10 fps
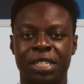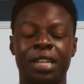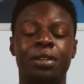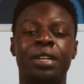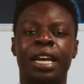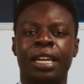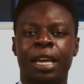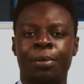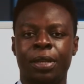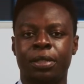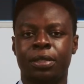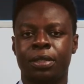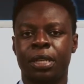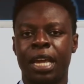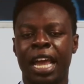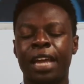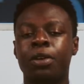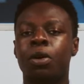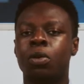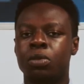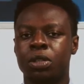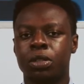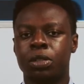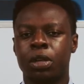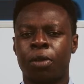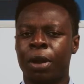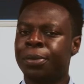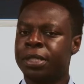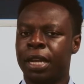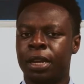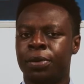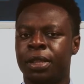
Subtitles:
gender dynamics, and cultures are represented